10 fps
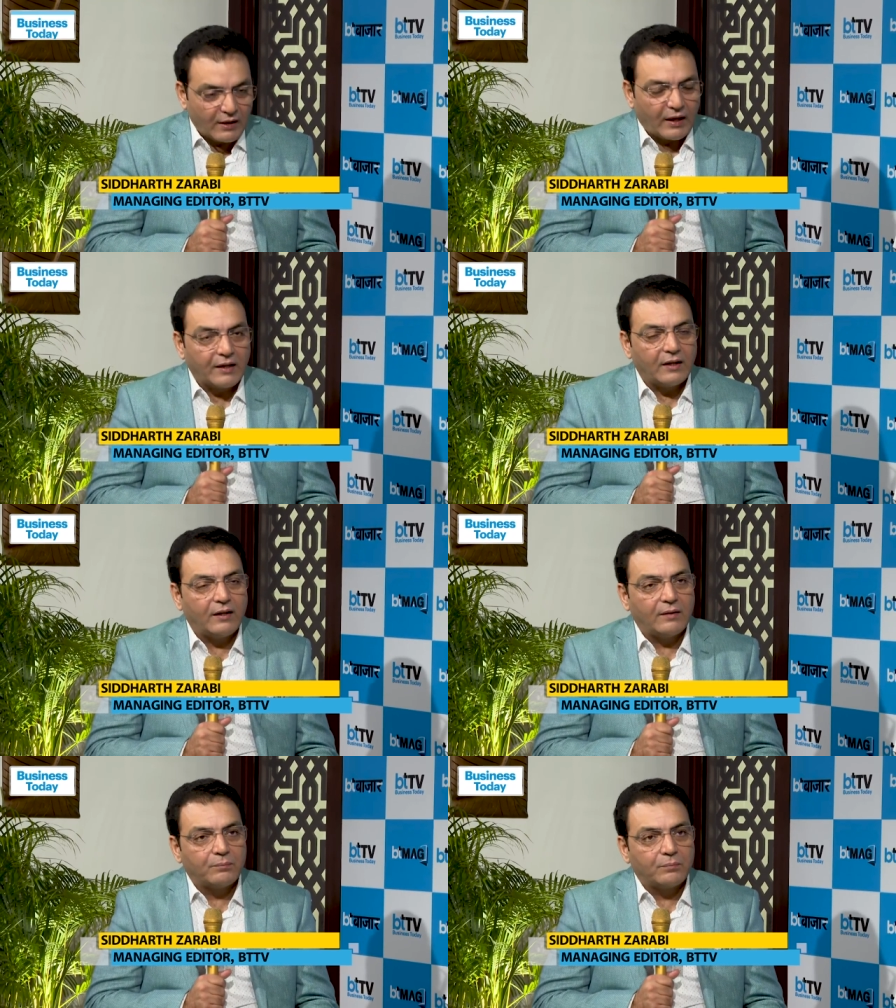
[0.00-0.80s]
and
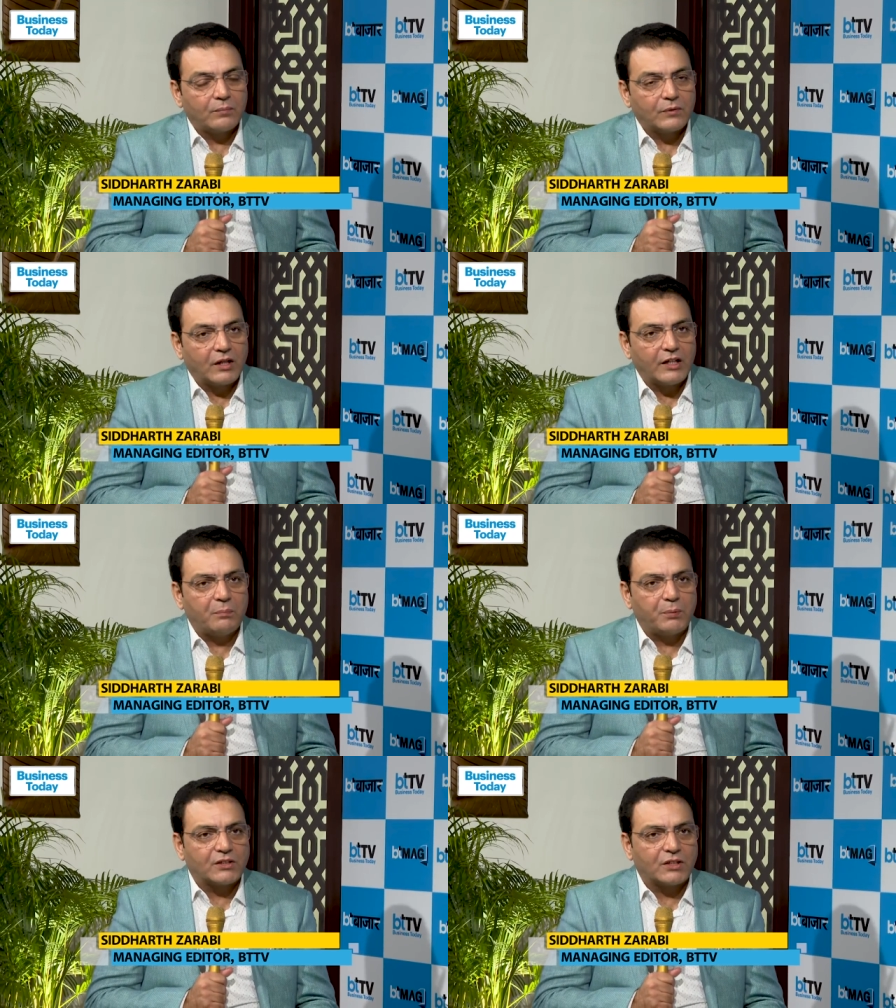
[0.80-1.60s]
a
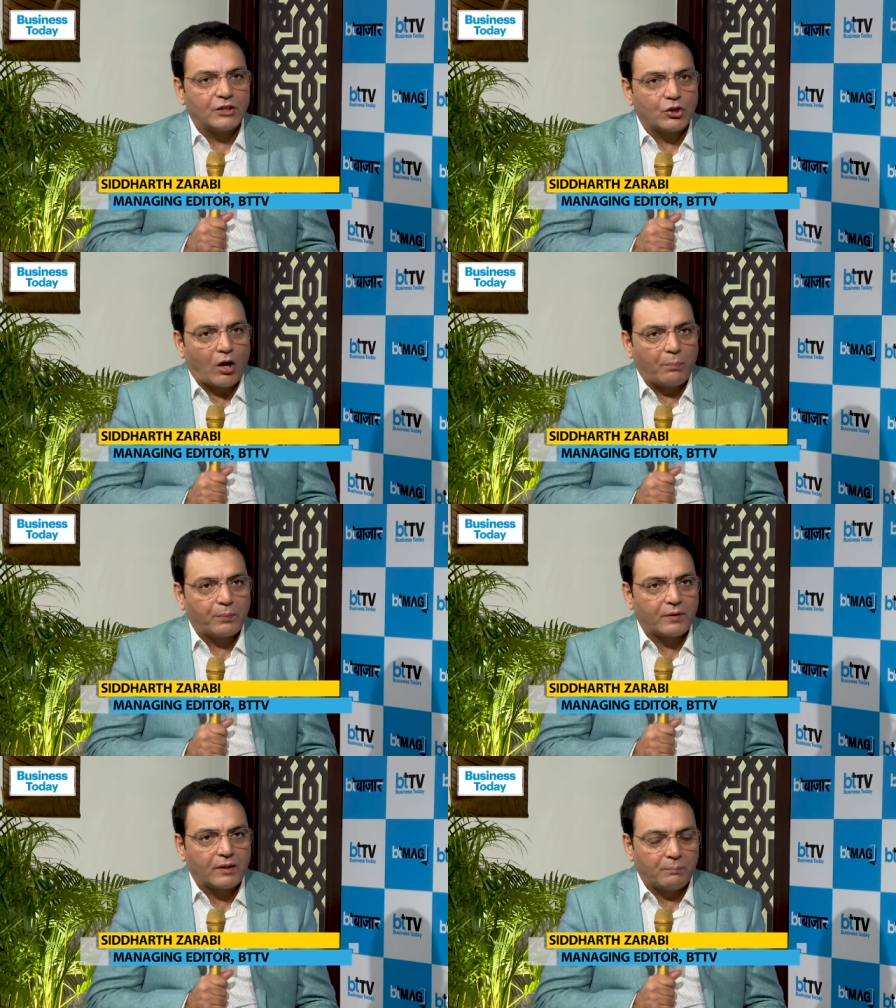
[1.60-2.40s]
13% drop
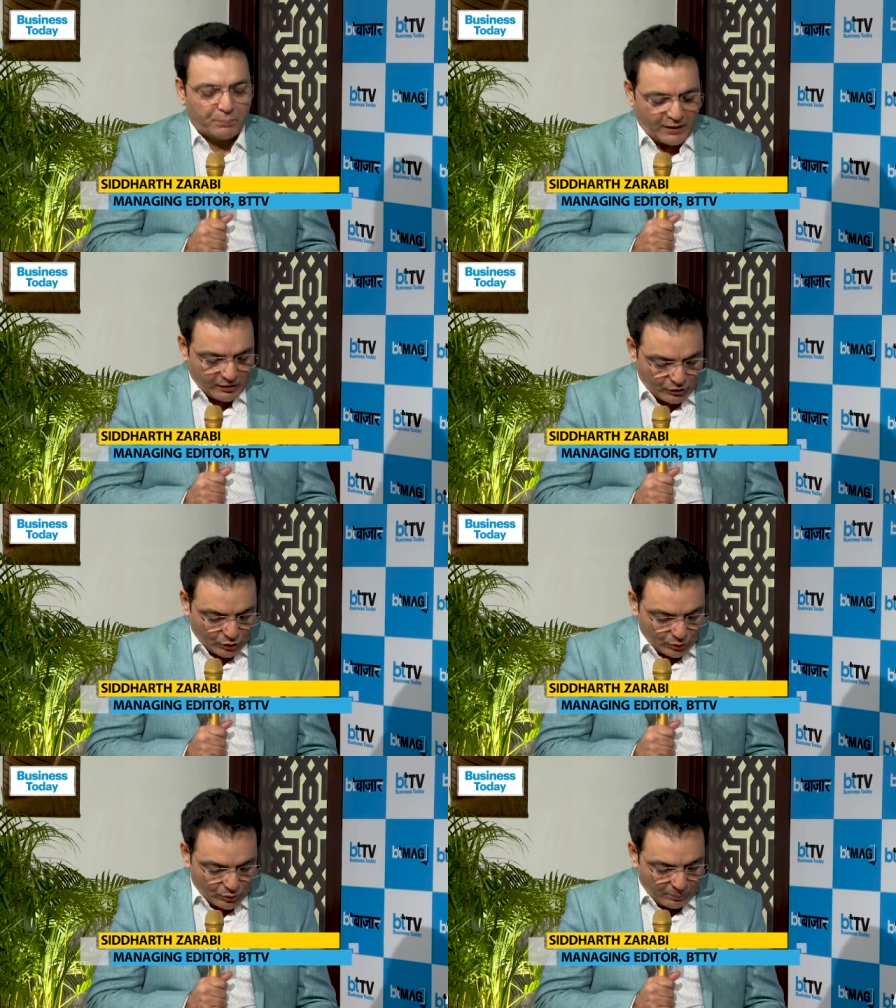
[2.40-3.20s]
compared
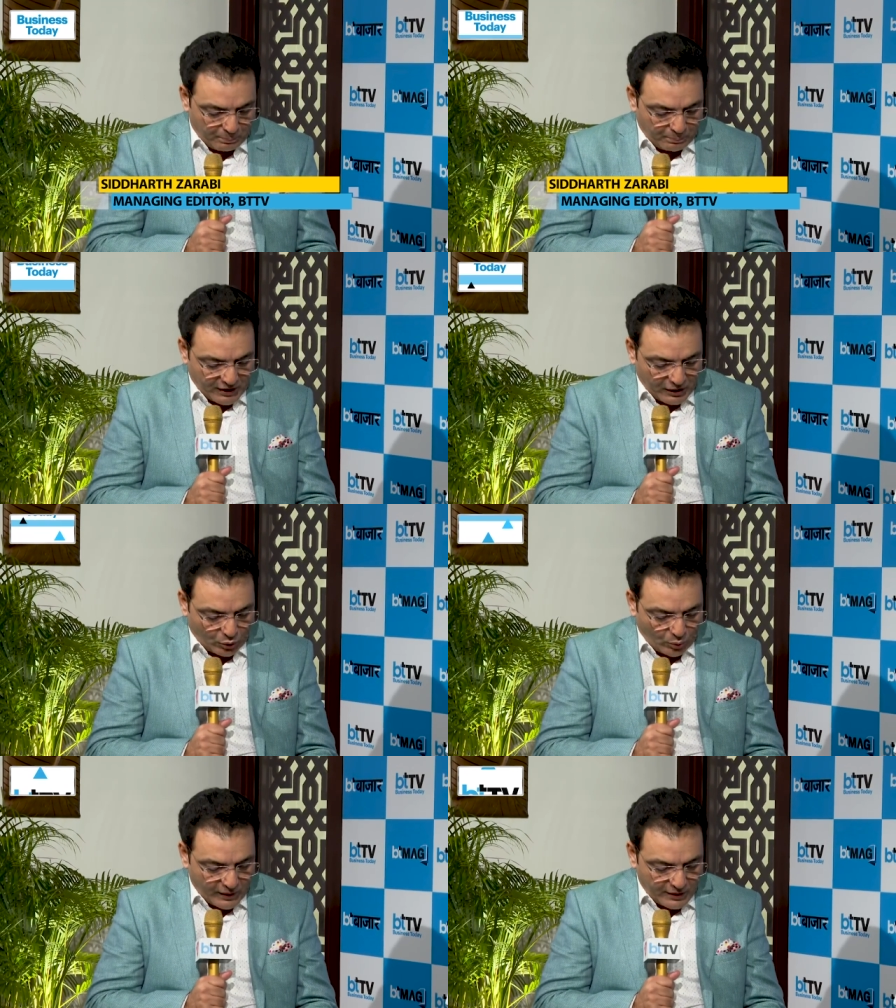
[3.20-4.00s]
to
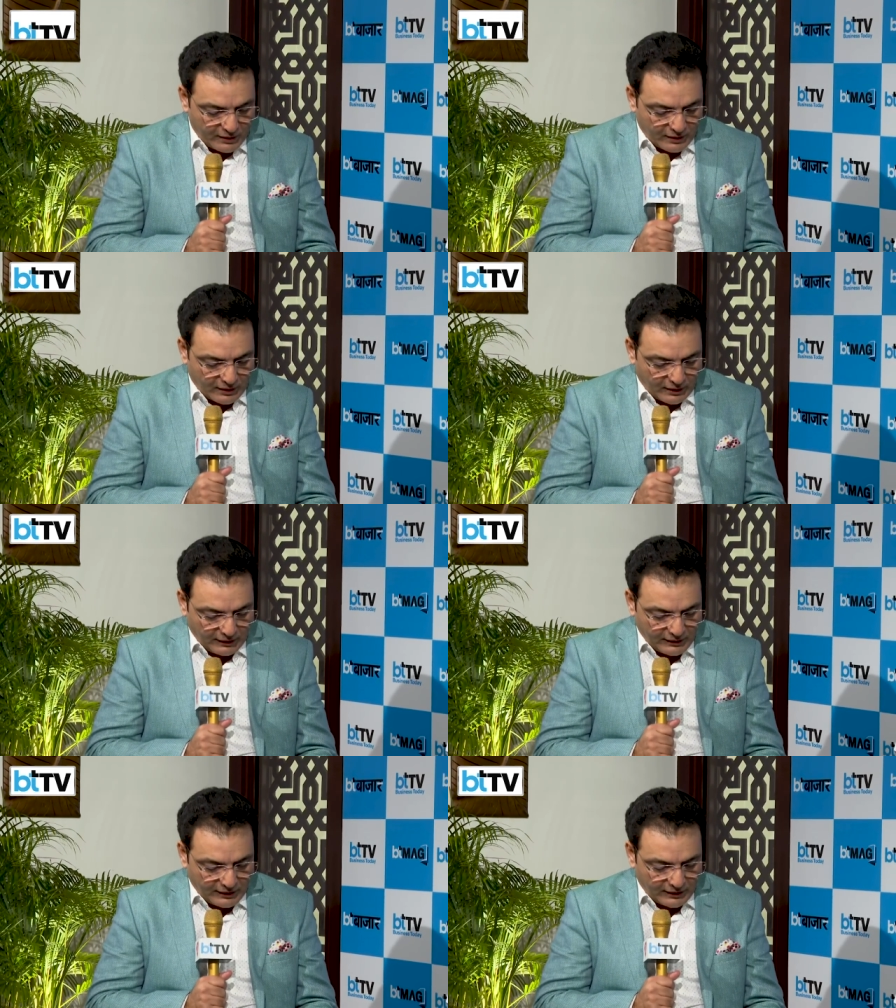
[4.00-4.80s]
pre-COVID
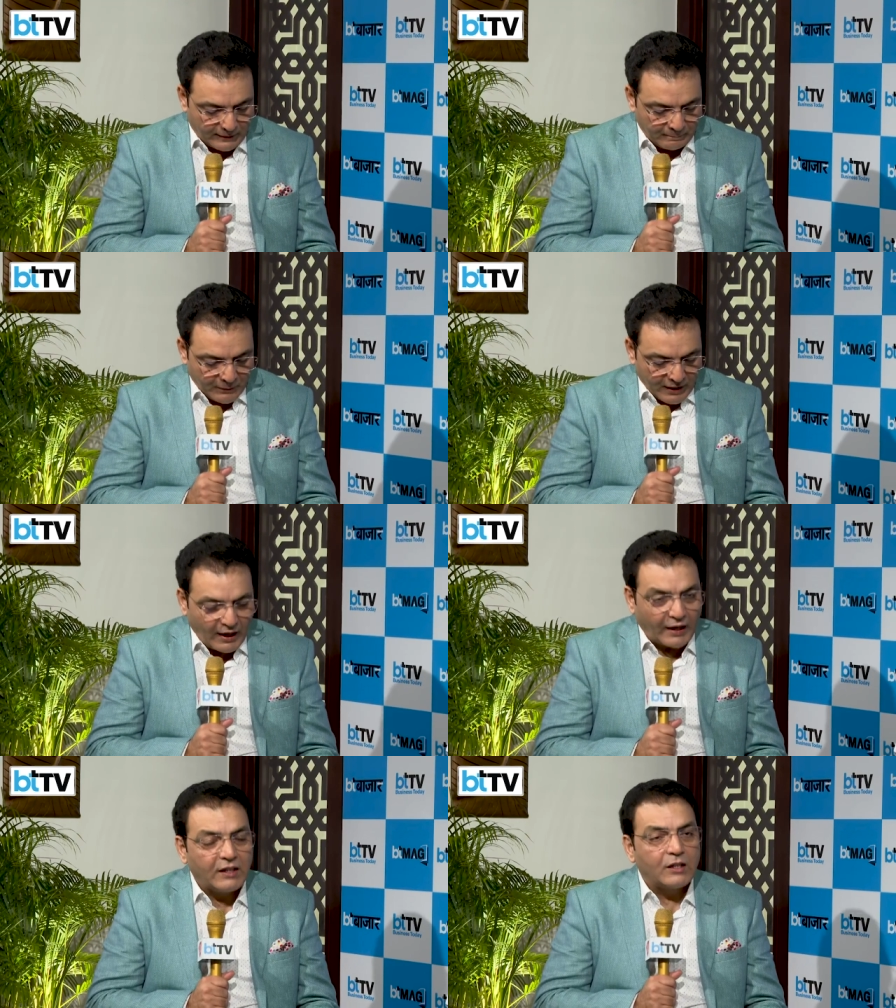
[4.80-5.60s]
year.
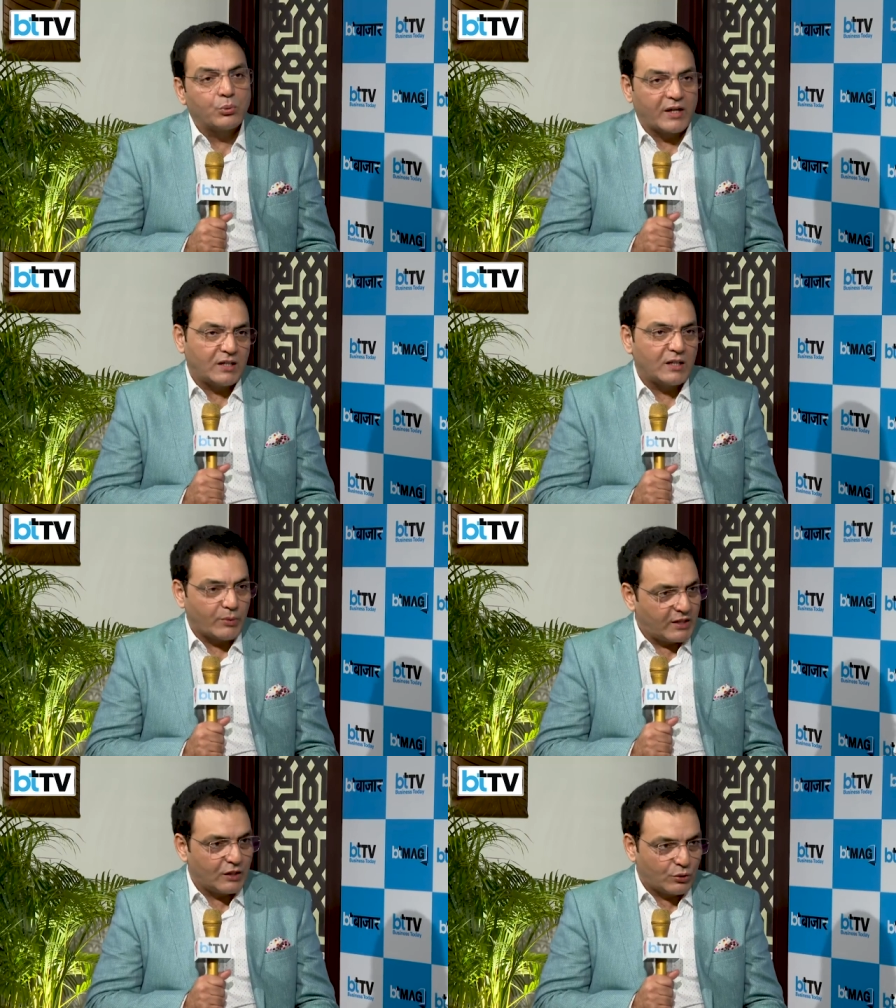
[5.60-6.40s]
And in
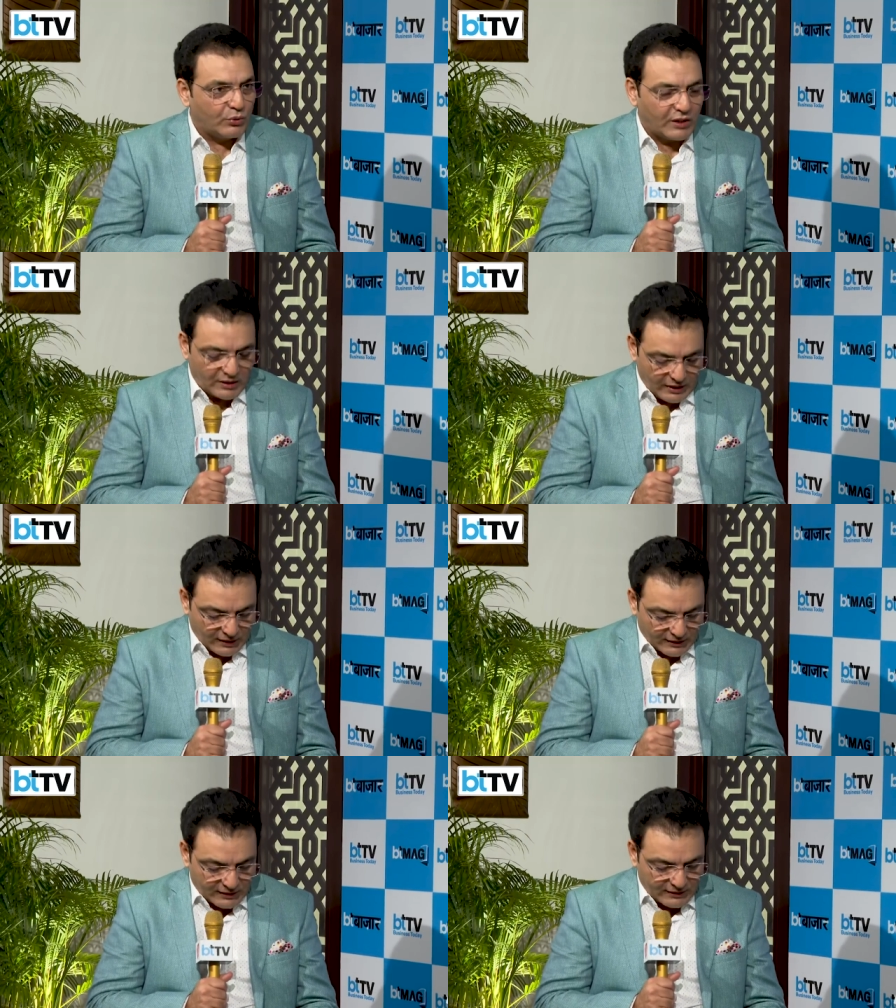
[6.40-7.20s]
2022, the
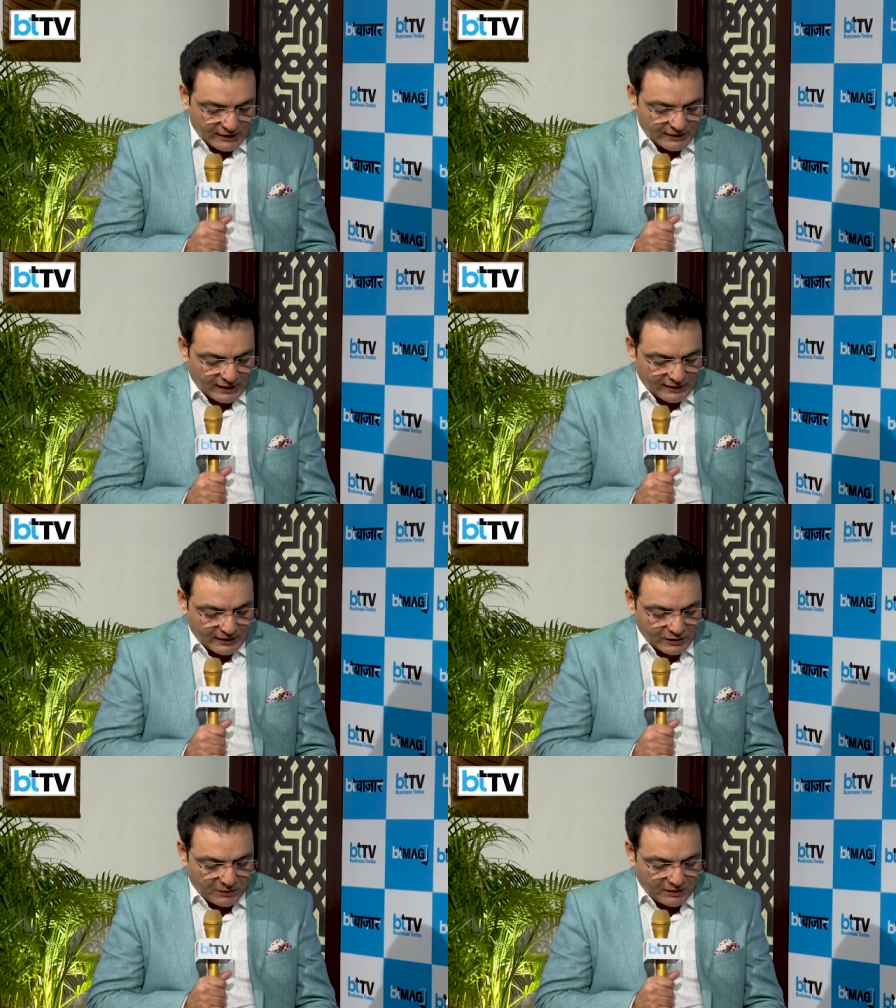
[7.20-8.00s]
data suggests that
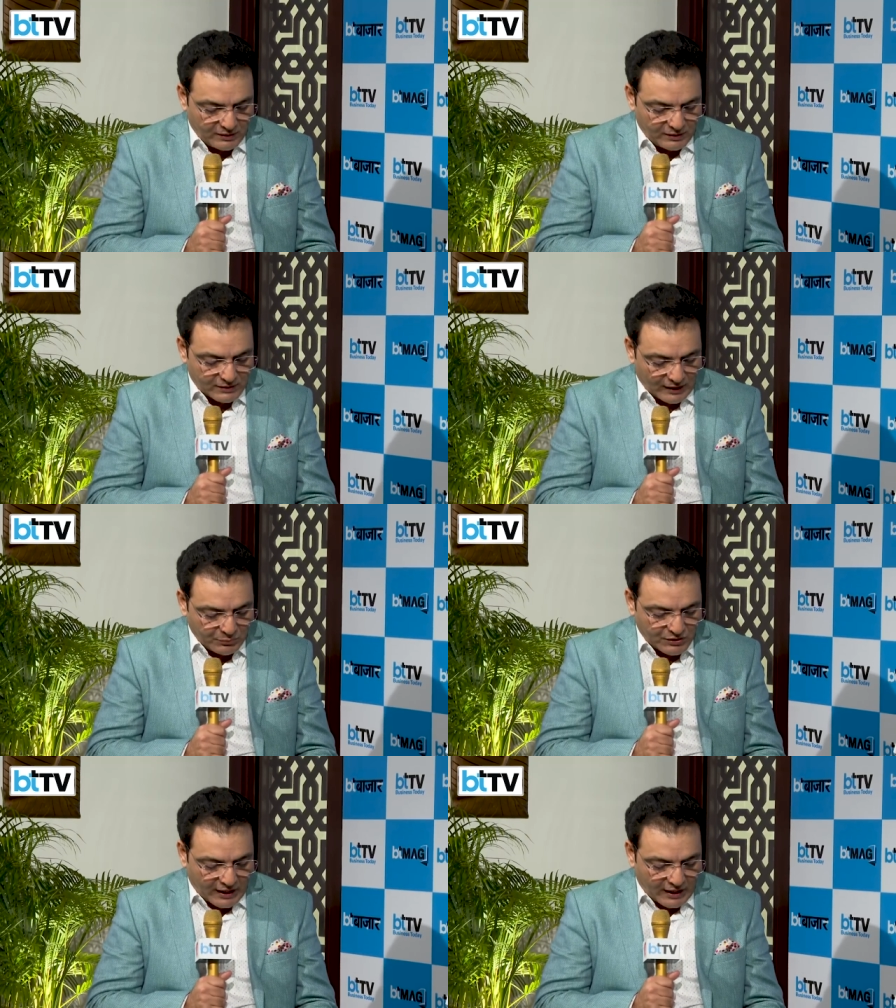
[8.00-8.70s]
there's been some